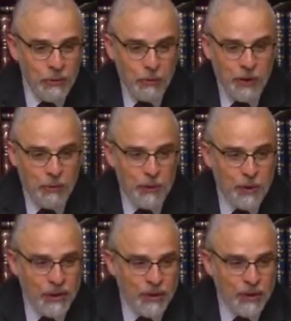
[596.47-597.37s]
we
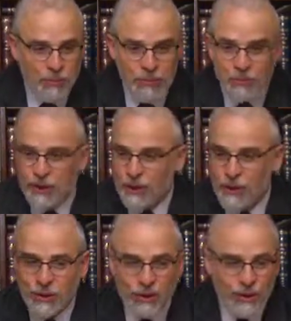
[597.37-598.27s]
don't get them,
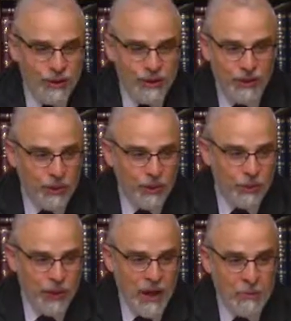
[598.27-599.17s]
the
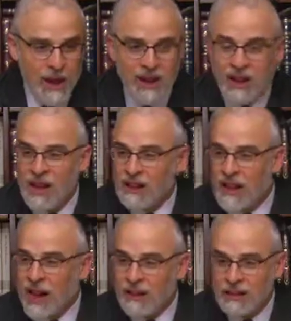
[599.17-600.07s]
Rand McAnally
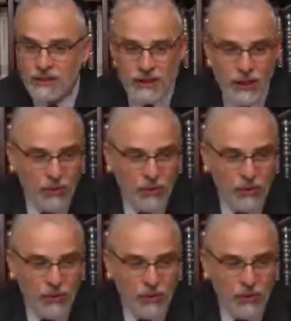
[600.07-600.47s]
Atlas.